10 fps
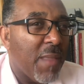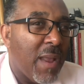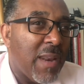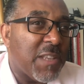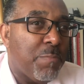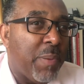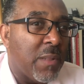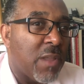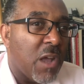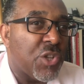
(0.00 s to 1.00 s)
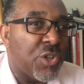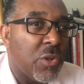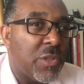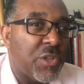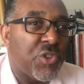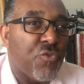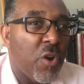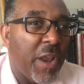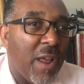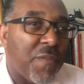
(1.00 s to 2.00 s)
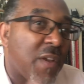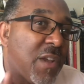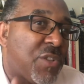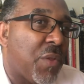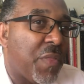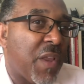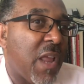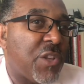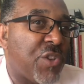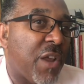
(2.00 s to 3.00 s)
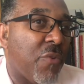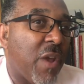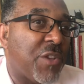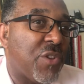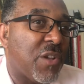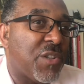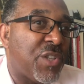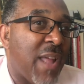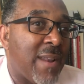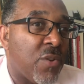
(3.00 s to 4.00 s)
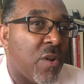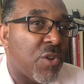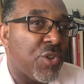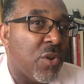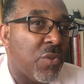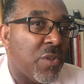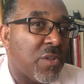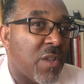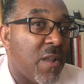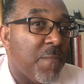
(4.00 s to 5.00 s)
and let's build our shoulders strong enough so that the next generation can stand on our shoulders.